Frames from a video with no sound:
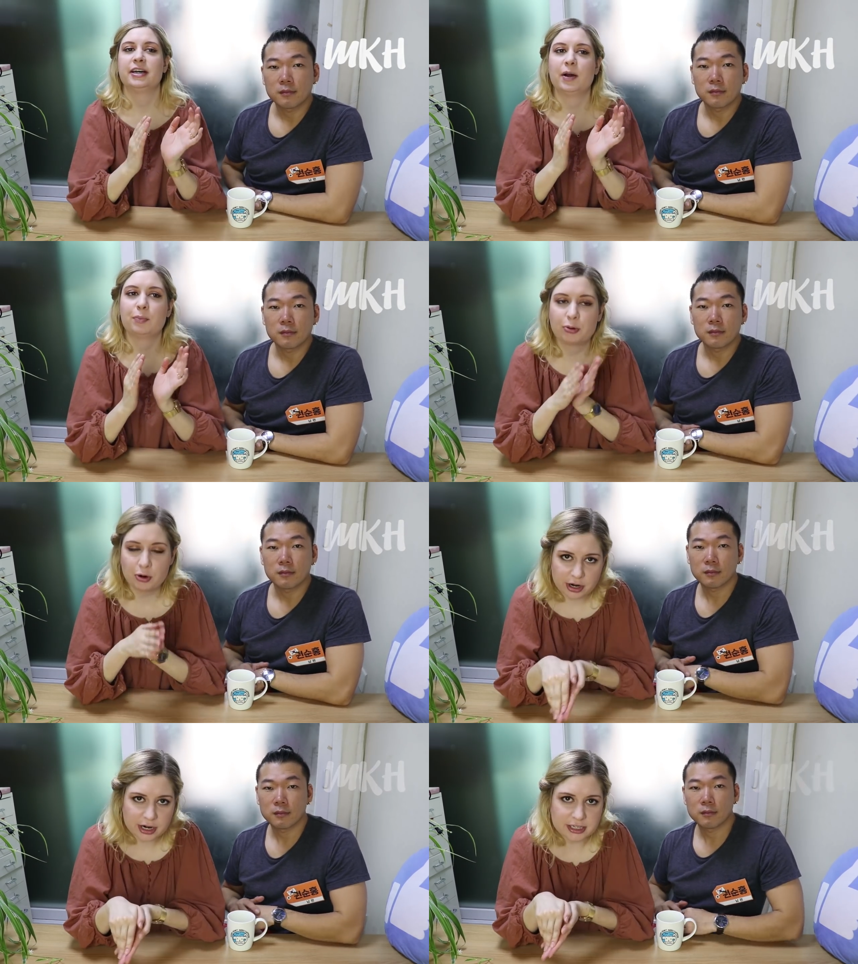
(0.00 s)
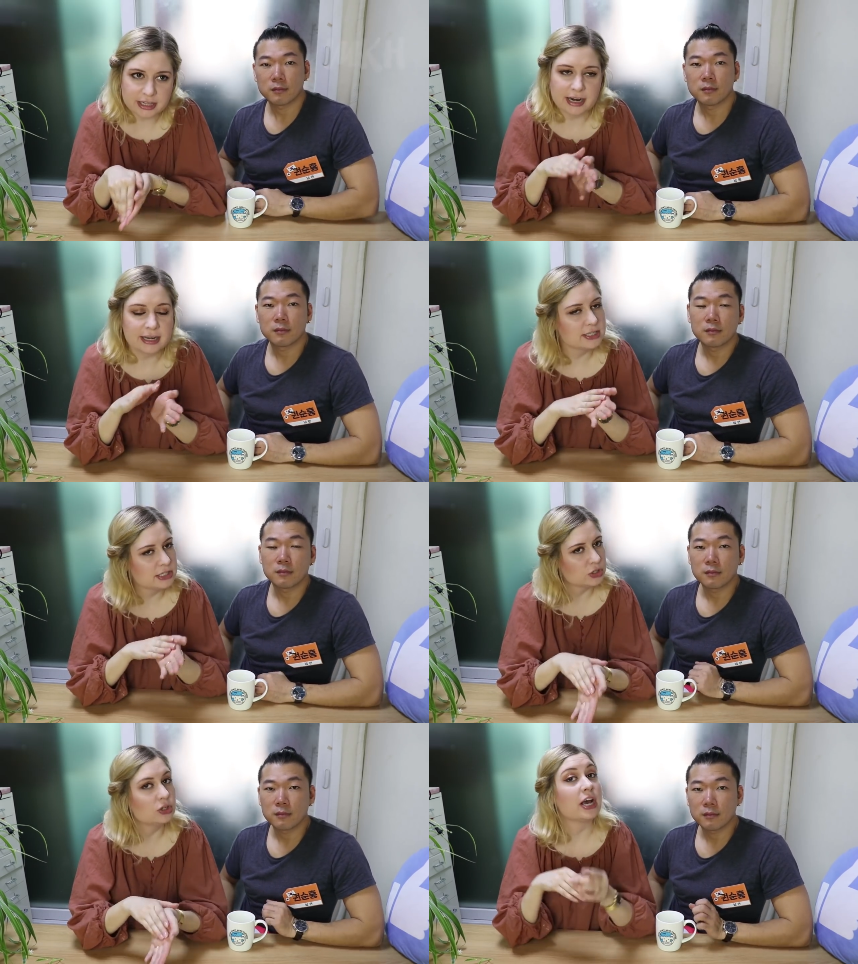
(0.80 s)
Speaker 1: a product that I
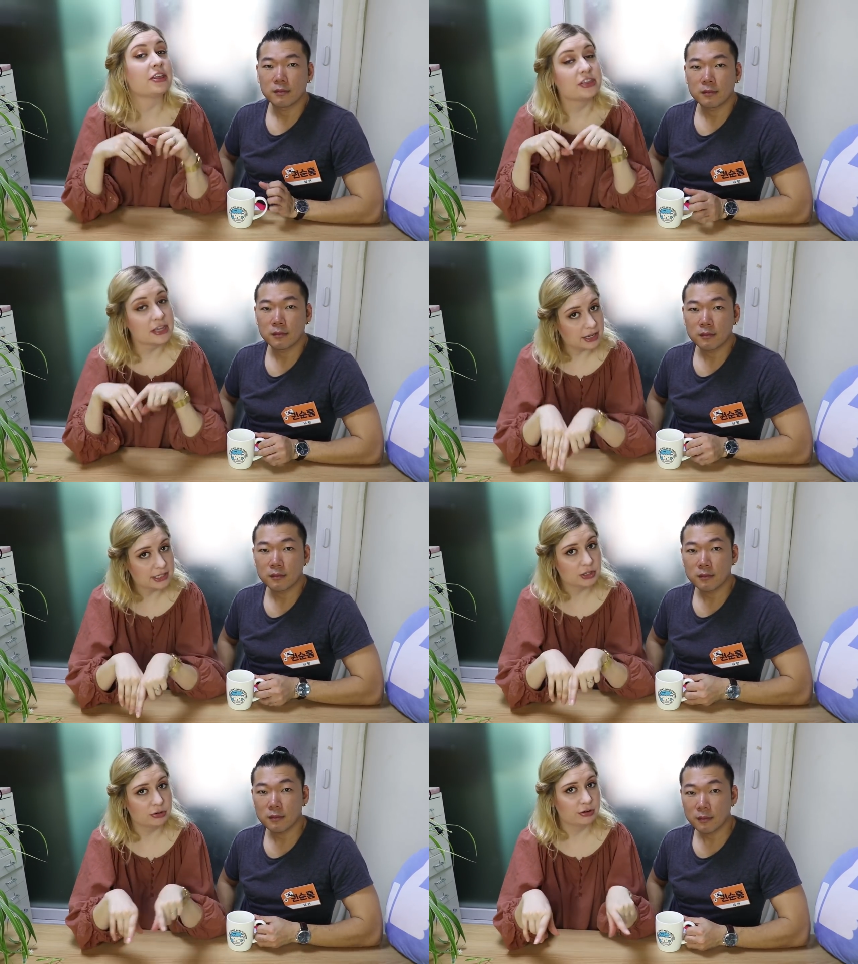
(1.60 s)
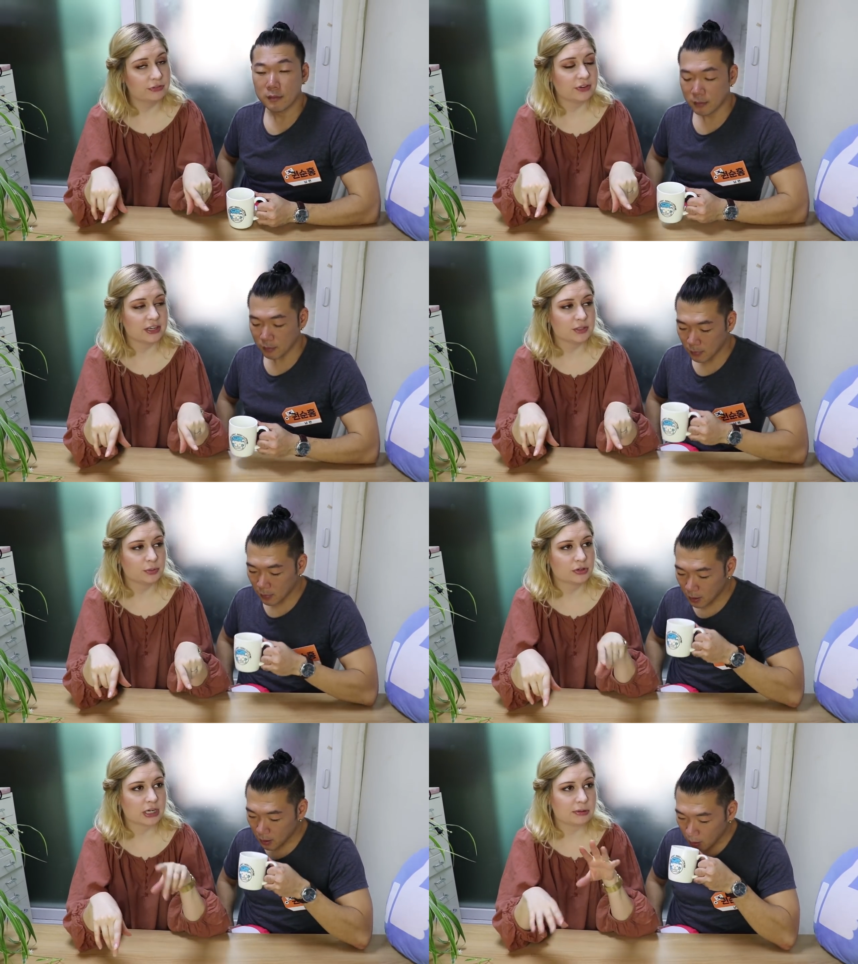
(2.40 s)
think I saw it on
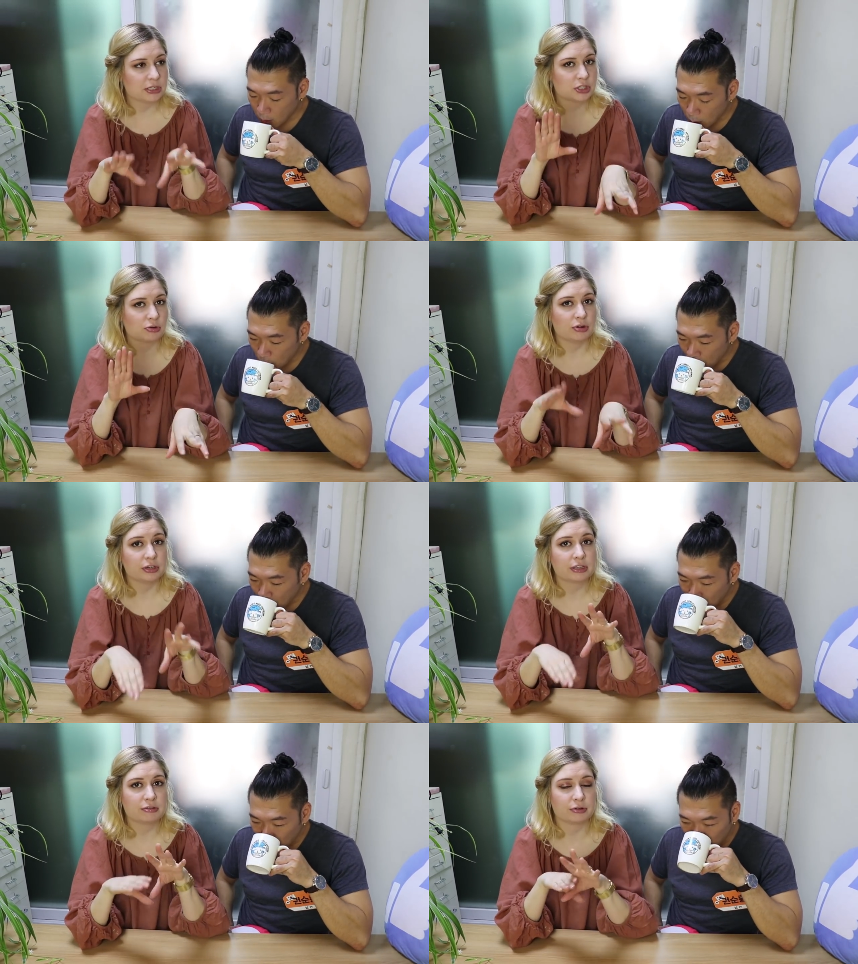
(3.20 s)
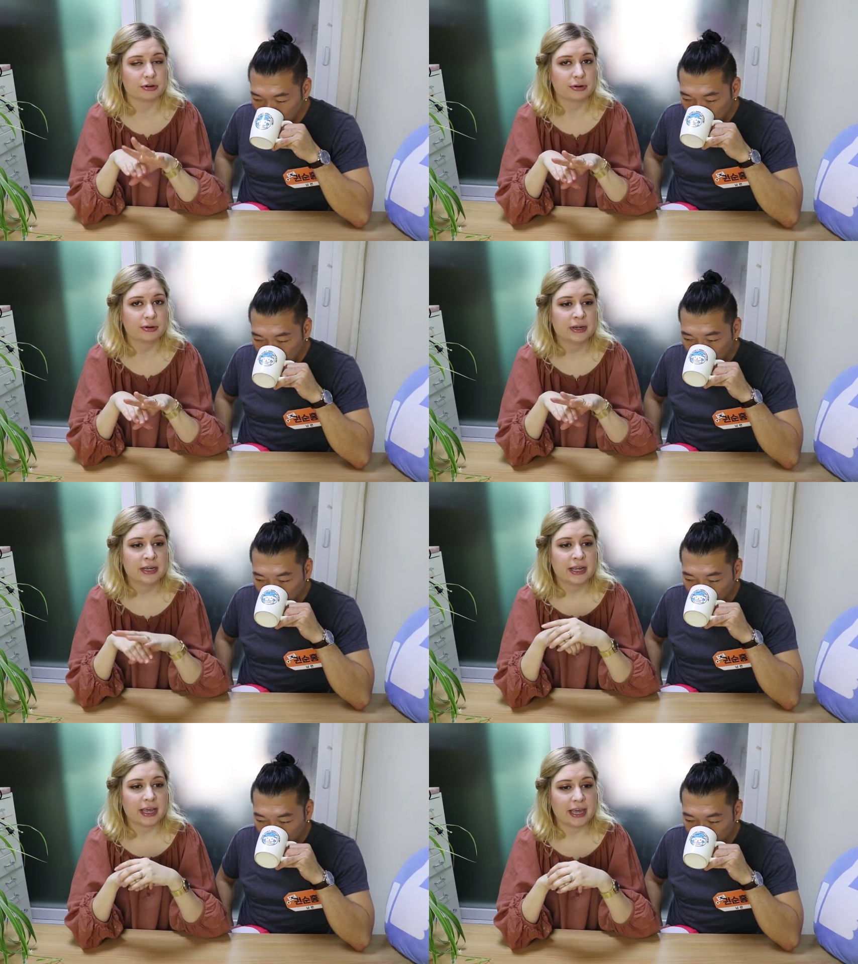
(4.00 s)
Facebook. I was scrolling through
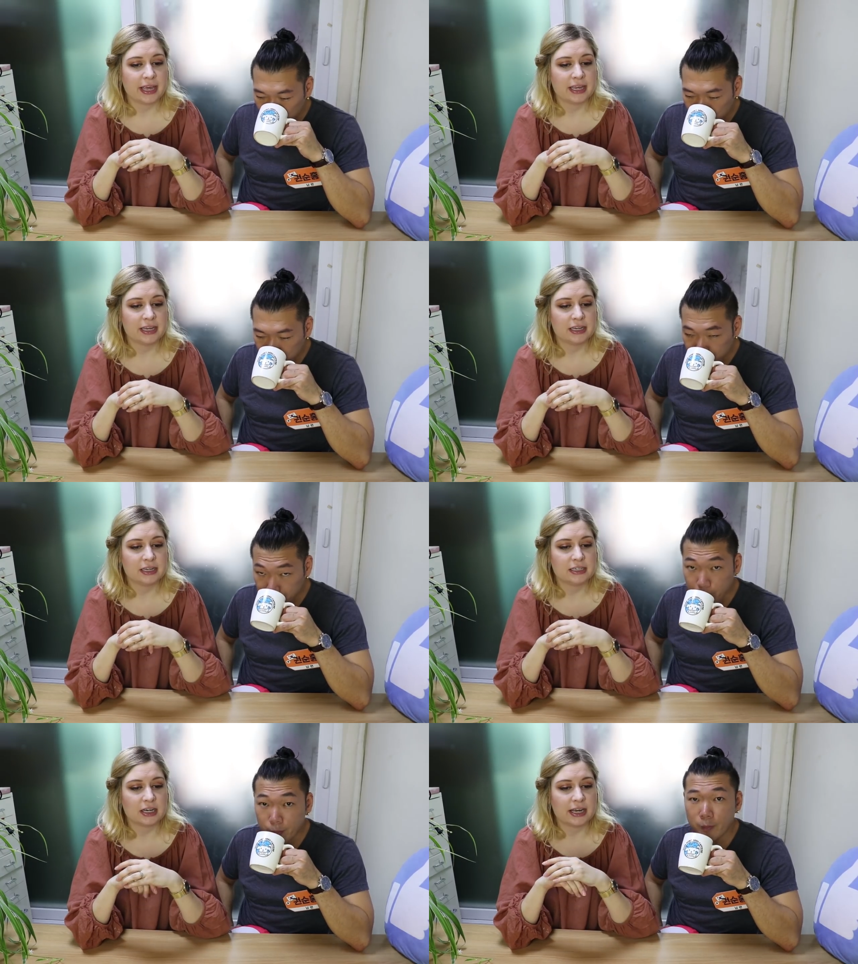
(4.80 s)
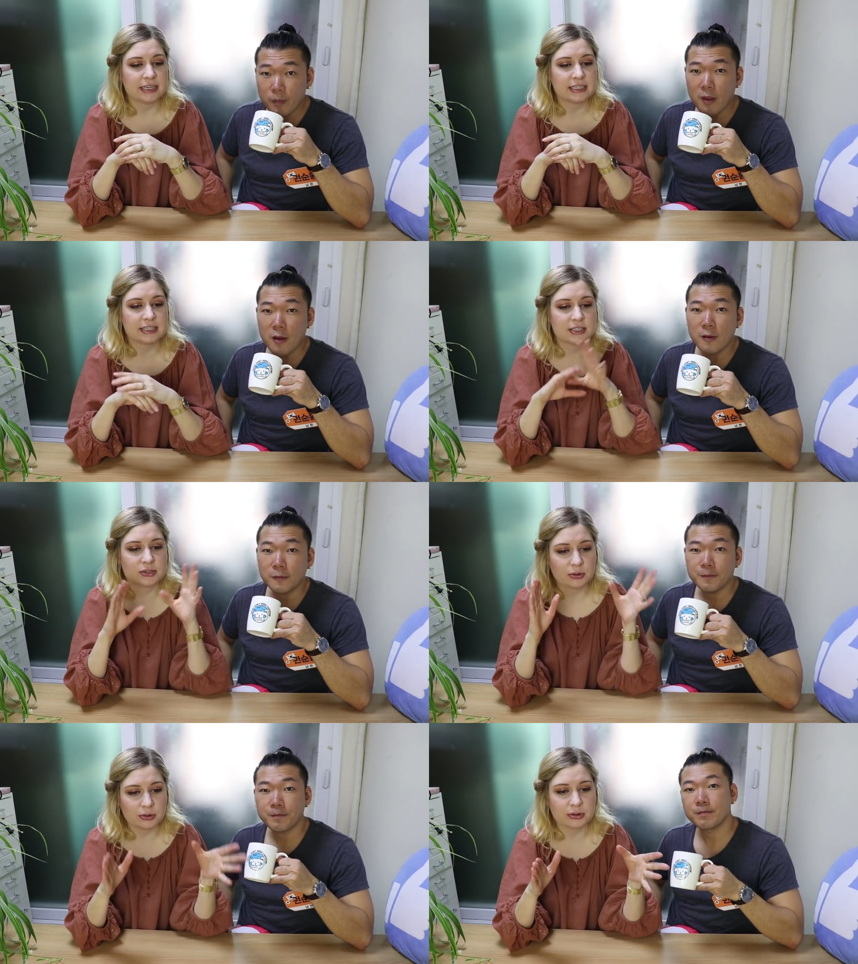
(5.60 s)
and I
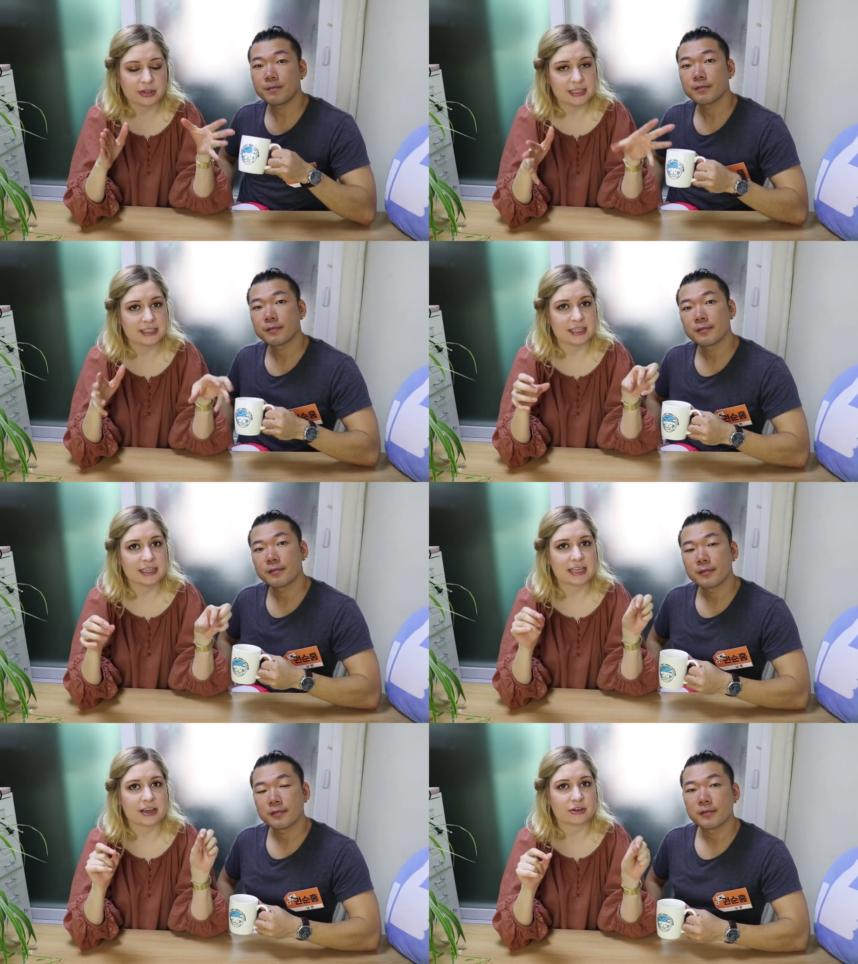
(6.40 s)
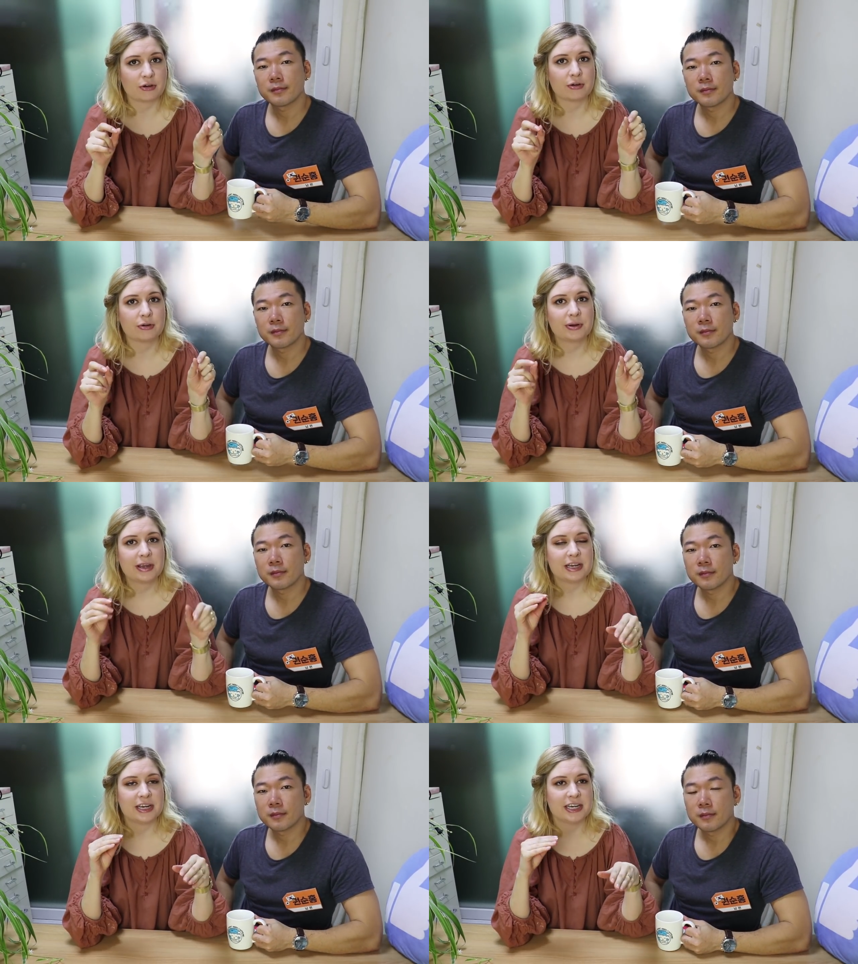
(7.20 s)
saw these things that go
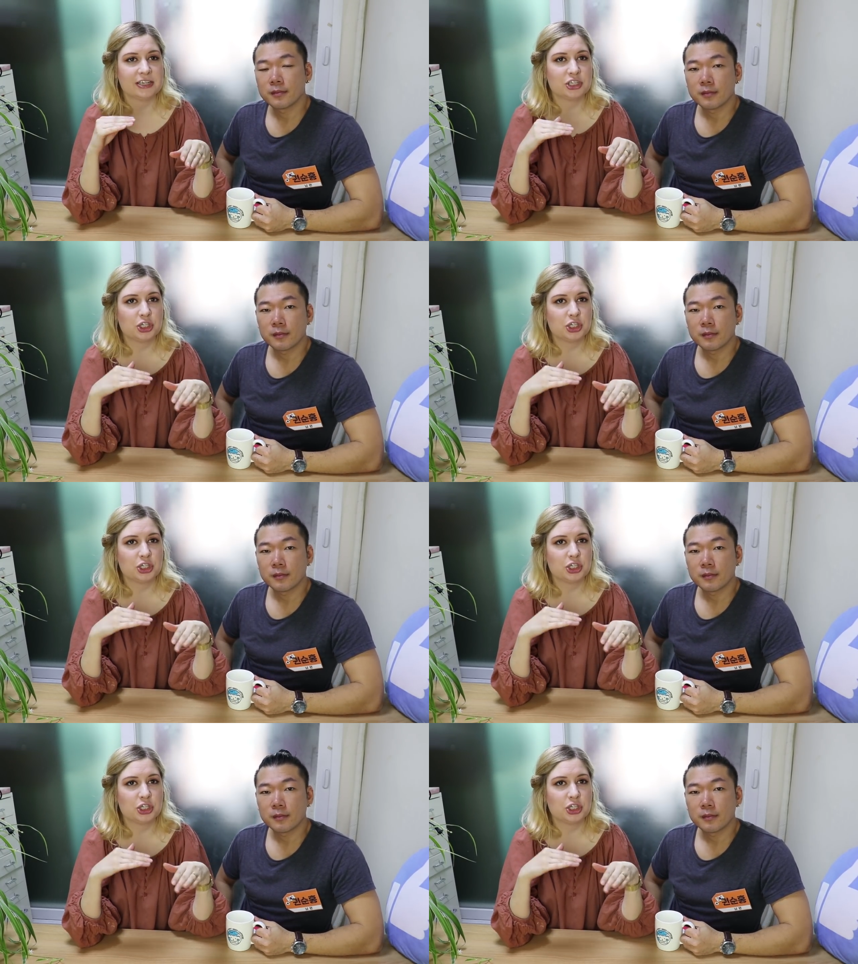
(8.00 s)
in